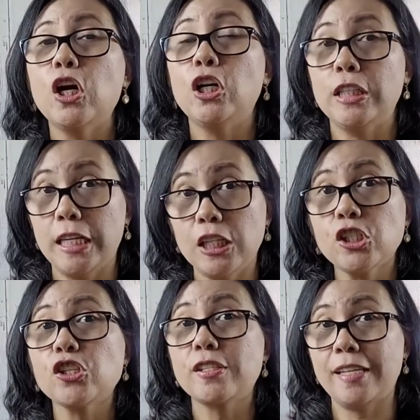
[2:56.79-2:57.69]
on
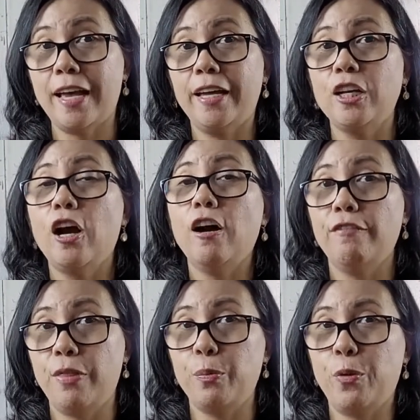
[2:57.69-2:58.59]
each side
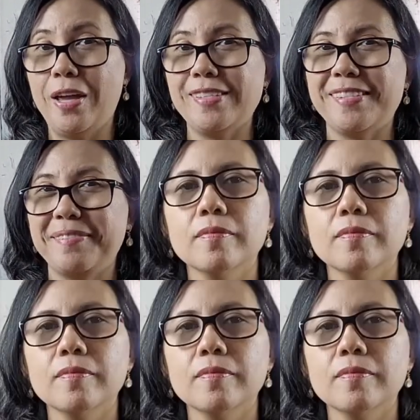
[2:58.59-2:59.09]
of the breast.